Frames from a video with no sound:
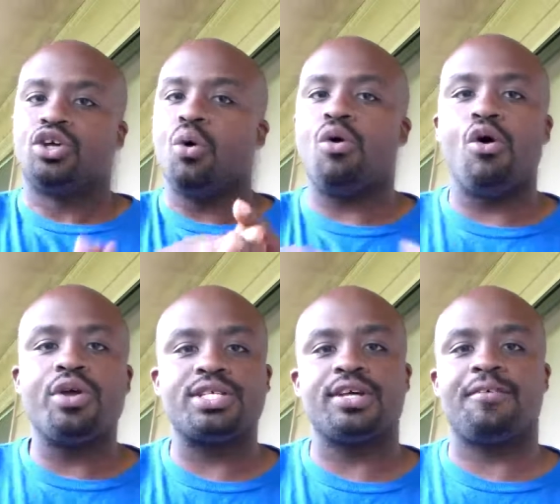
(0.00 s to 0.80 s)
Don't
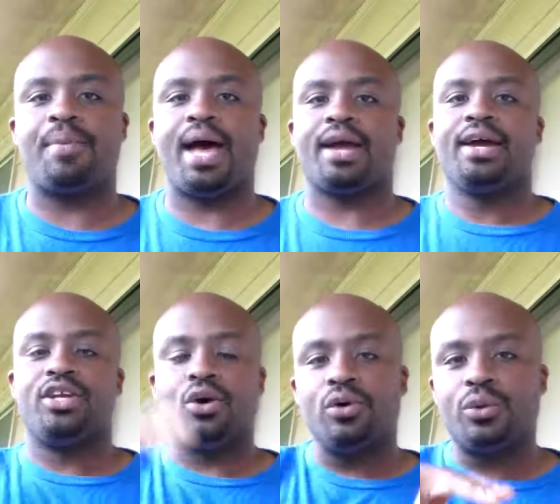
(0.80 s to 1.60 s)
hold yourself back.
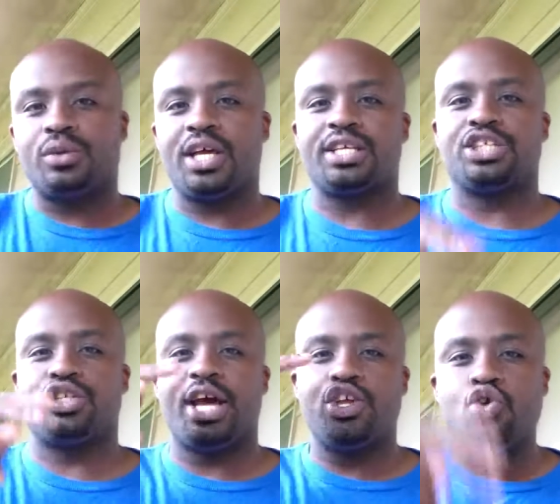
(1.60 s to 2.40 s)
Don't do things
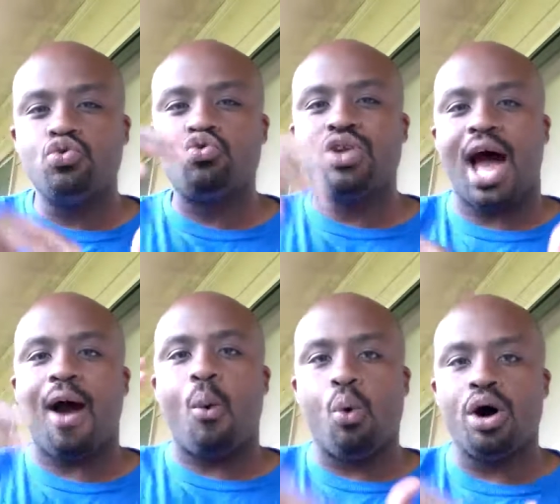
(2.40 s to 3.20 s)
that you do
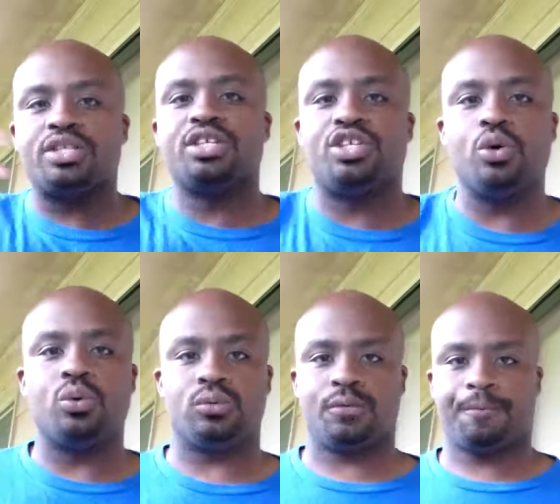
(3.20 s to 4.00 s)
not want to do.